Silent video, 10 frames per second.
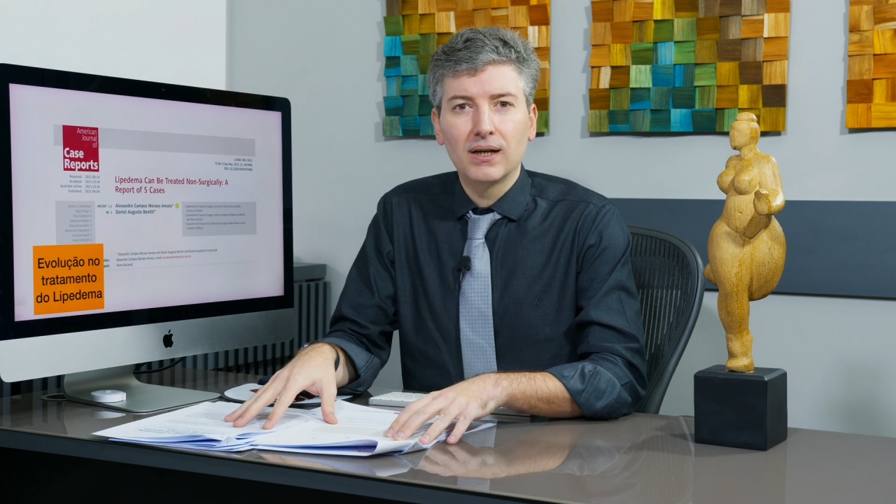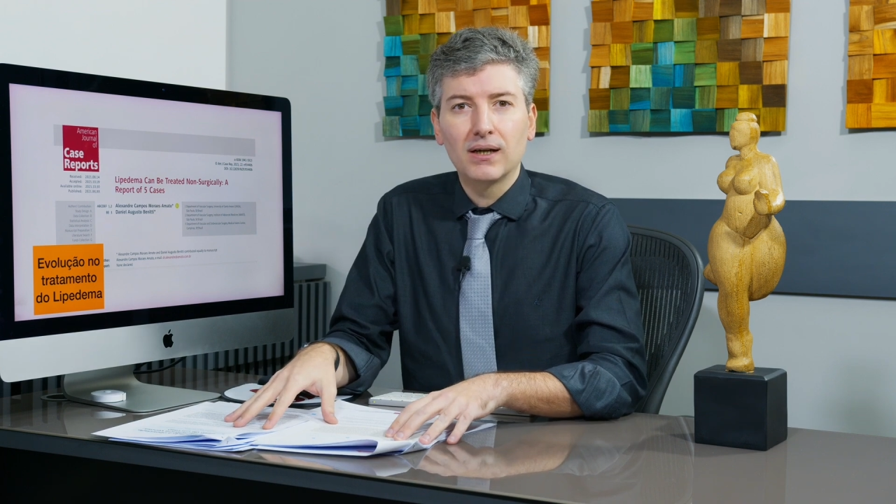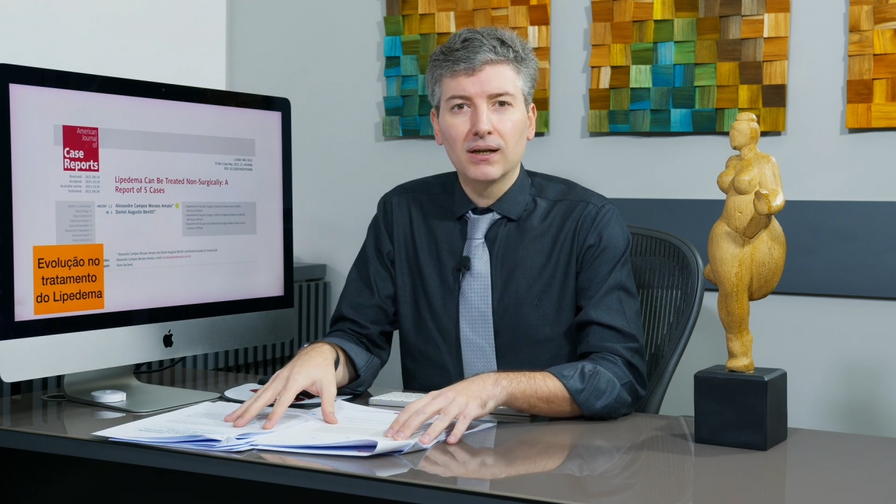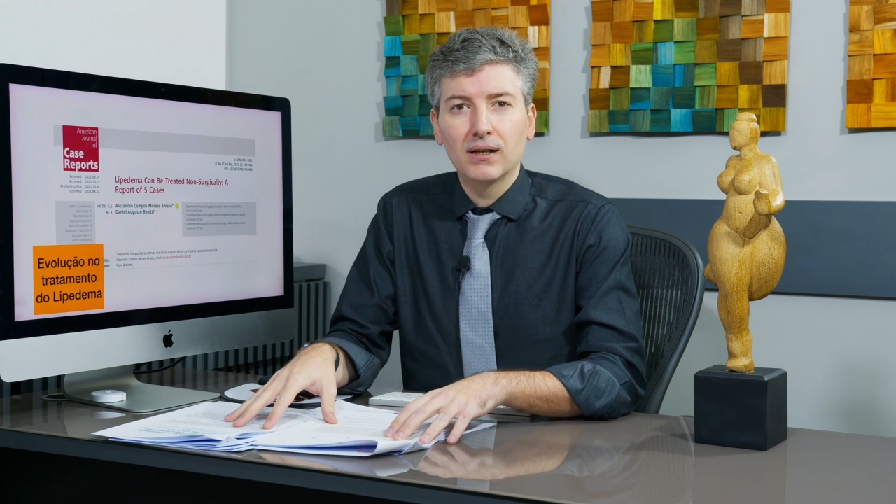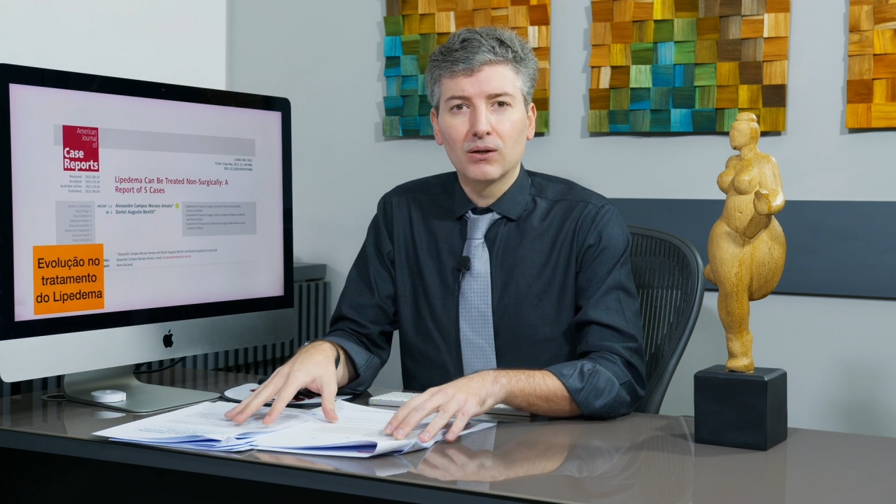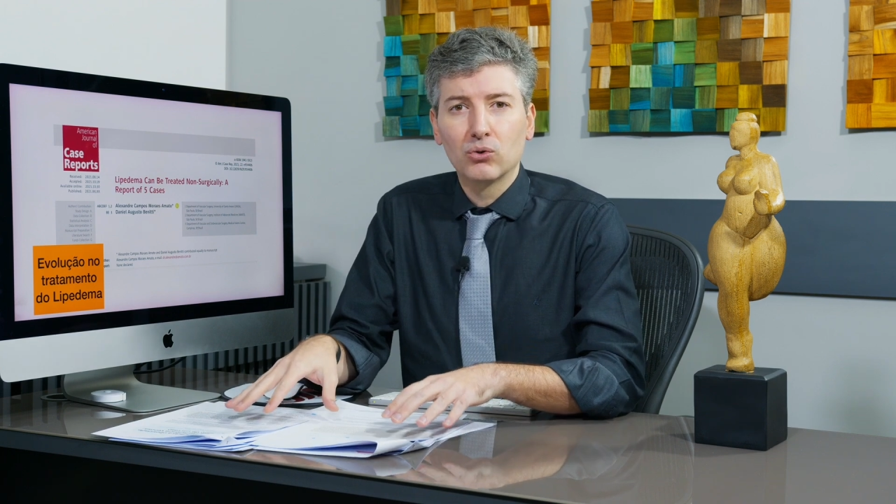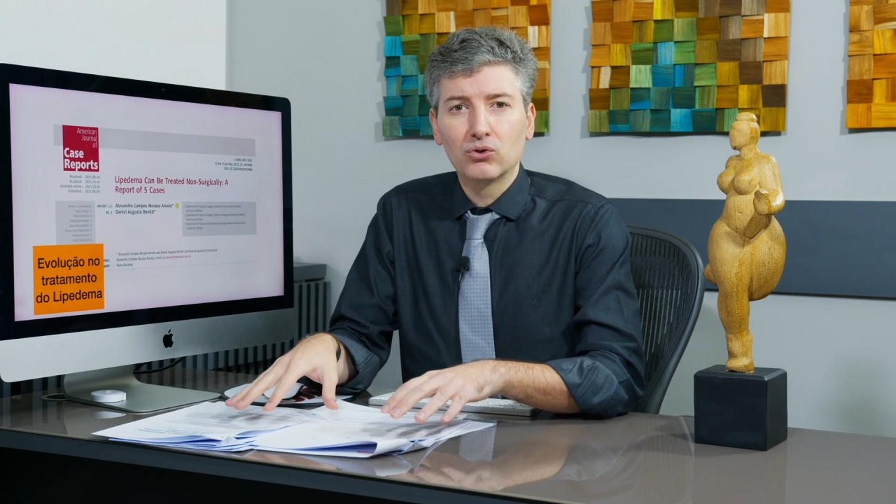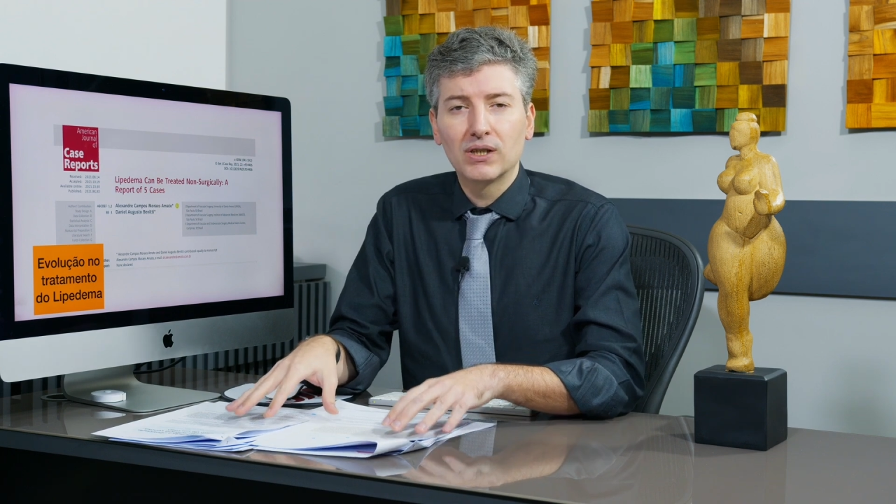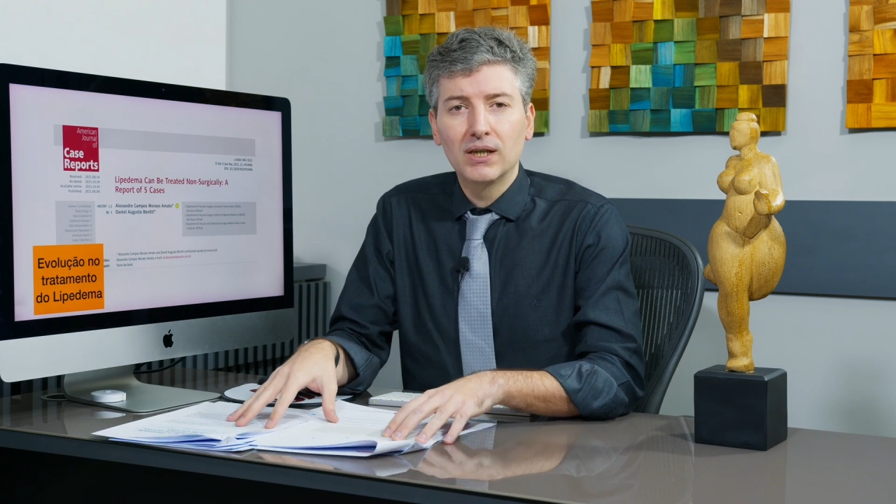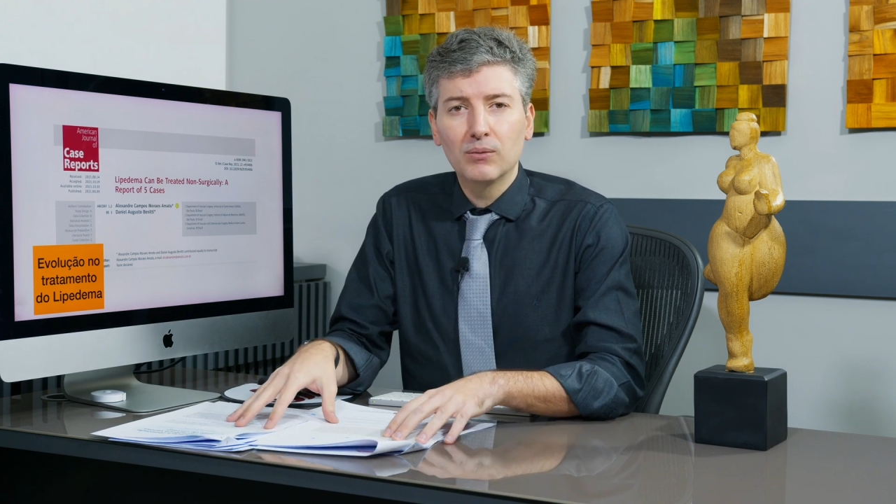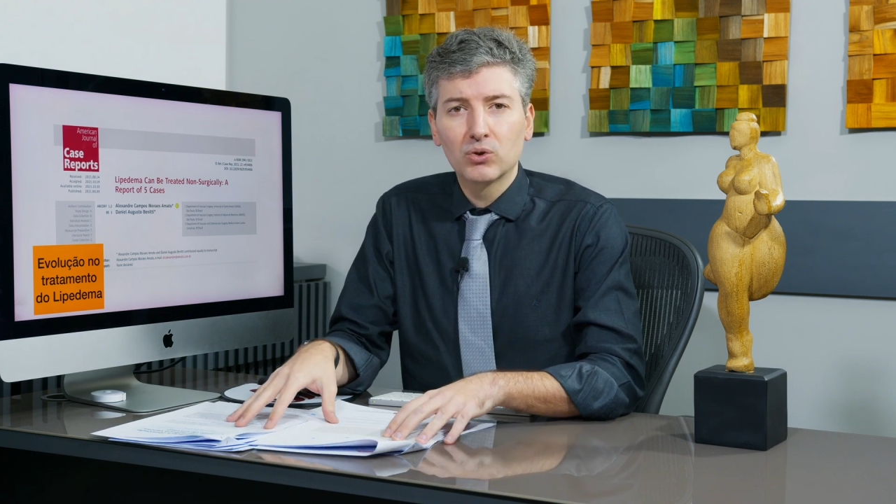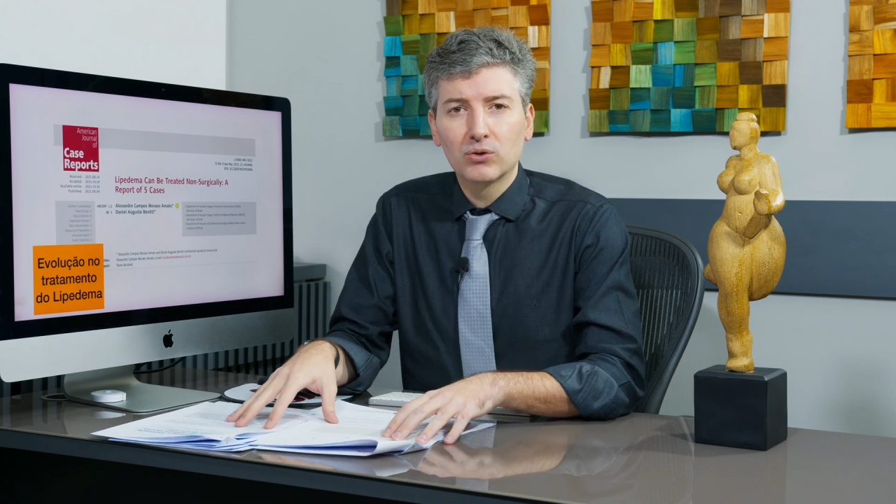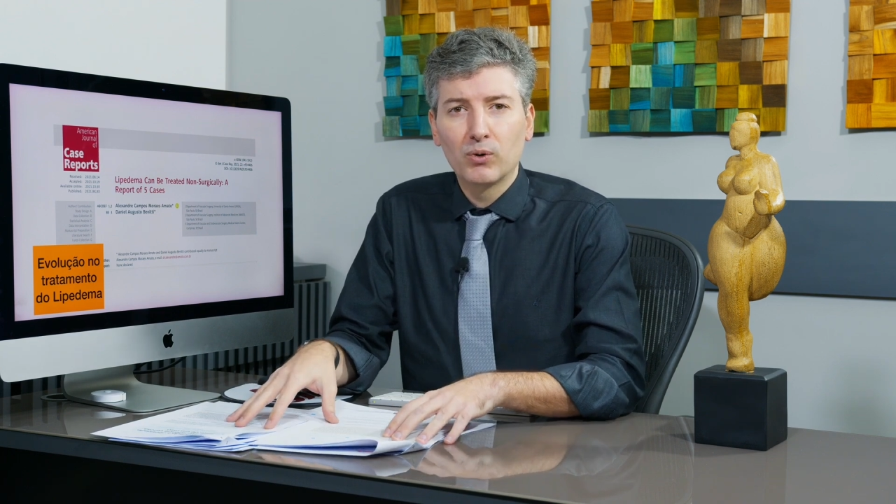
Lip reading: took part in,